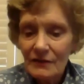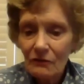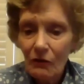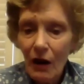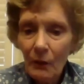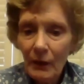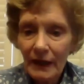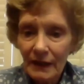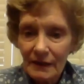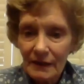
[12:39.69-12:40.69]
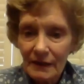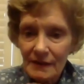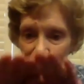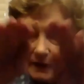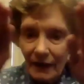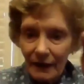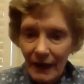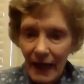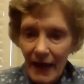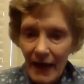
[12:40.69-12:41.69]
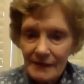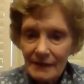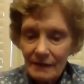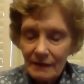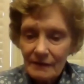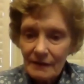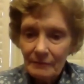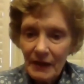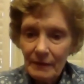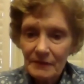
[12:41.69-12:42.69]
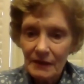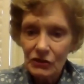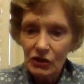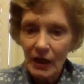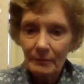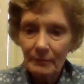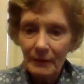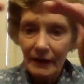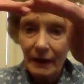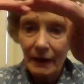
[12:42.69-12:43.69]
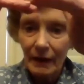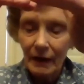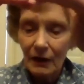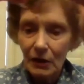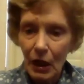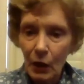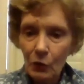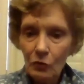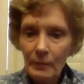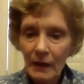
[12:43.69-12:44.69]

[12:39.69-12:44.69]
growing inside a glass. Sometimes it's shaped like a globe.